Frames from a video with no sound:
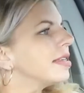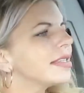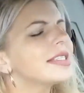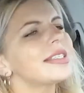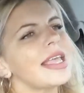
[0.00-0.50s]

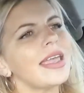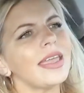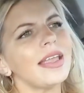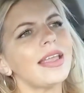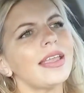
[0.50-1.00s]

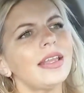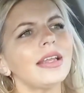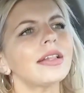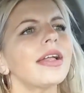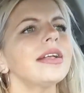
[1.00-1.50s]
Santa
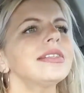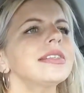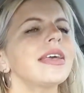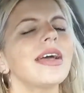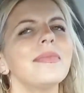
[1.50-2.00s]
Claus
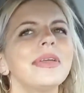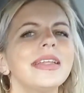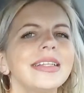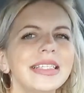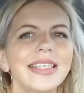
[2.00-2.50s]
is
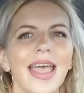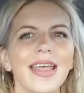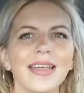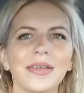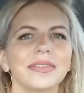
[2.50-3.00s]
coming to
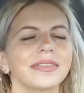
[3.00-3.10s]
town.